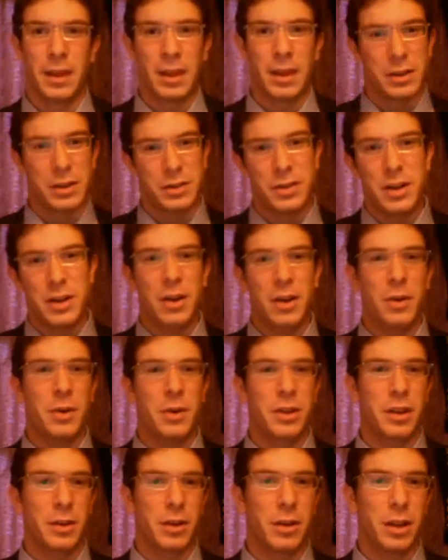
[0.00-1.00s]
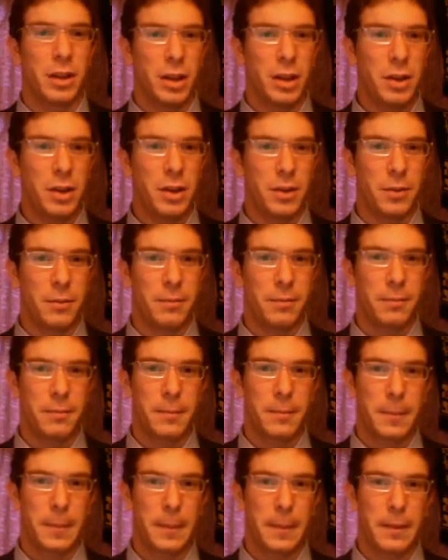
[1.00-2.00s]
because you're not going there alone.
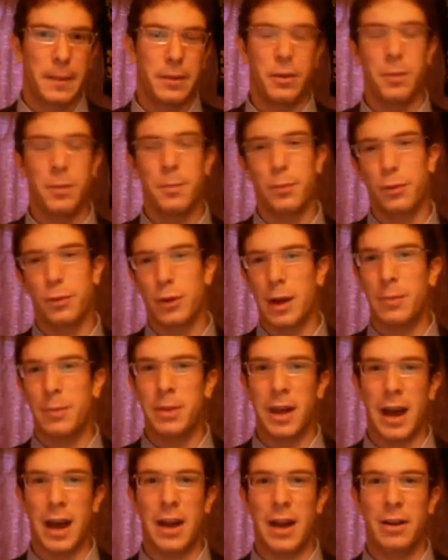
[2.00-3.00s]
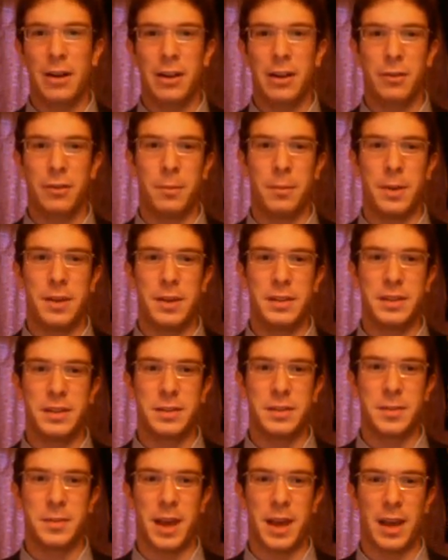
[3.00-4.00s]
You're probably a higher level
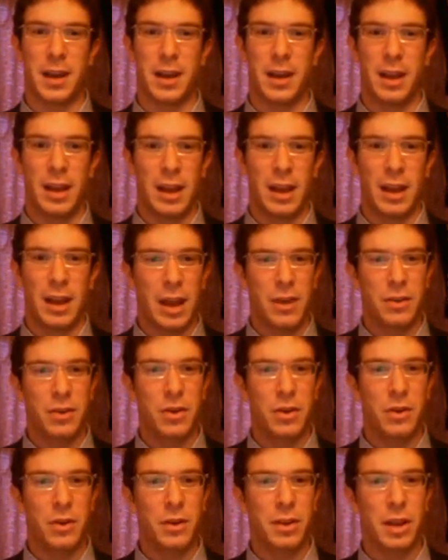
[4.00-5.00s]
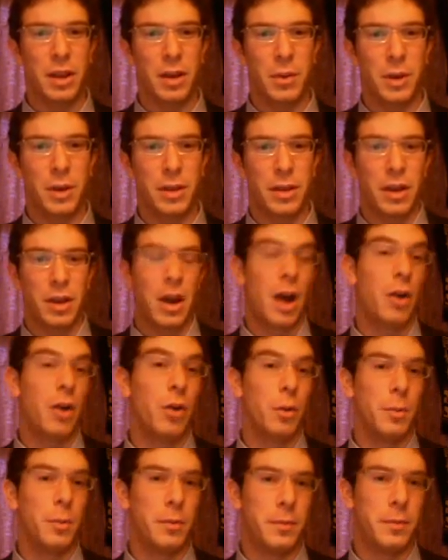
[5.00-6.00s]
businessman, and you're going there with a
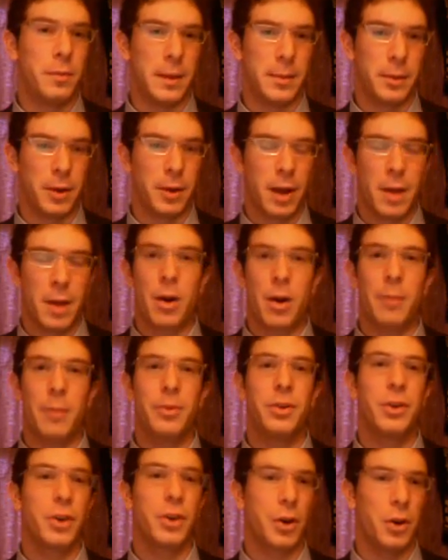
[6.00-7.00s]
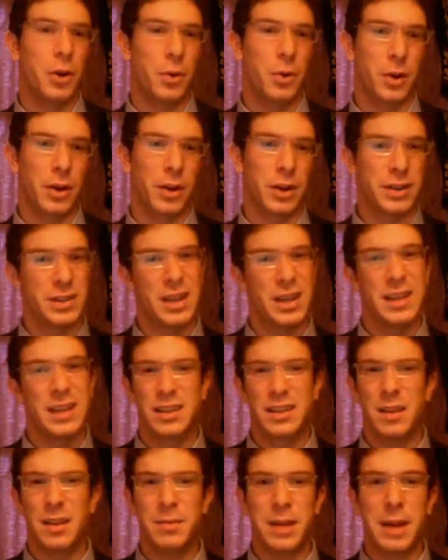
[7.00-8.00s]
group of people, probably your coworkers,
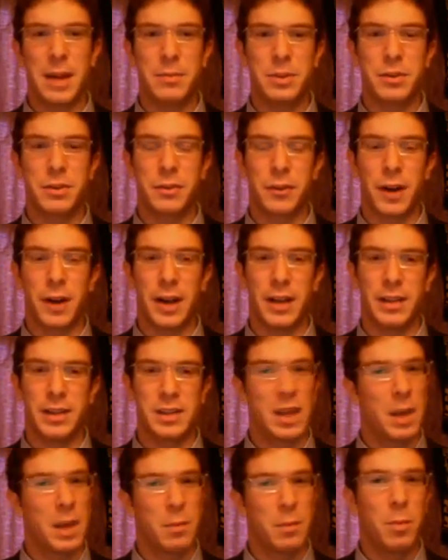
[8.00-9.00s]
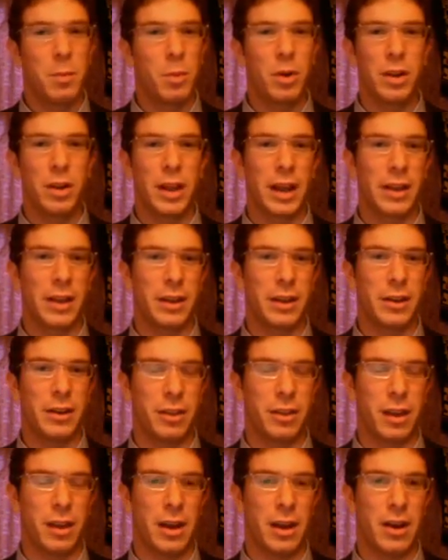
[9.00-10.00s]
sometimes your friends, but more likely you're
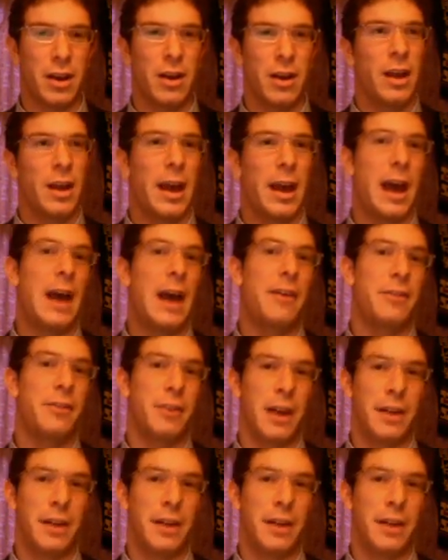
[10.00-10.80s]
there after